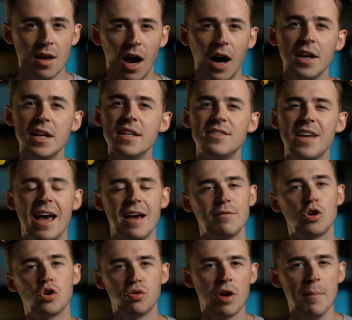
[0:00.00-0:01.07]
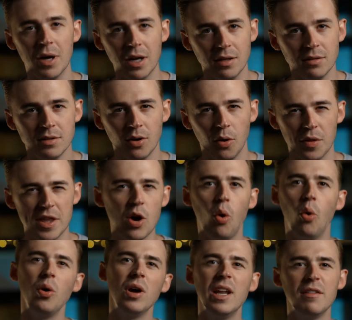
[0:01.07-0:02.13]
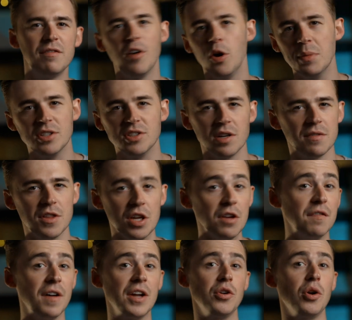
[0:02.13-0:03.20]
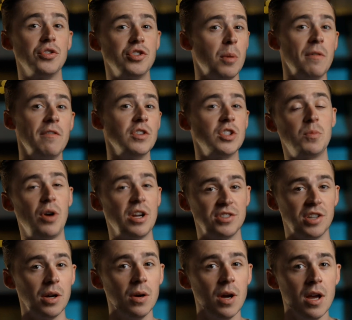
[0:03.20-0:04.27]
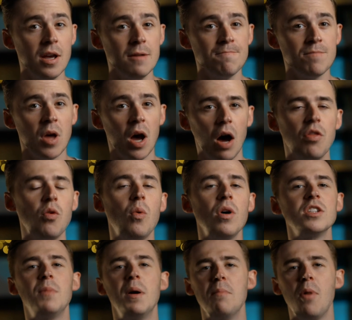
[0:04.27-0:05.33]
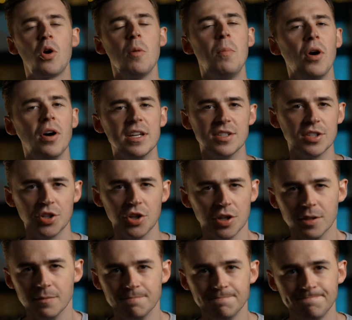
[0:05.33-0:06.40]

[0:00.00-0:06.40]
I need to have crema, or the oily foamy stuff that you find on top of espresso, otherwise my Moka pot isn't good.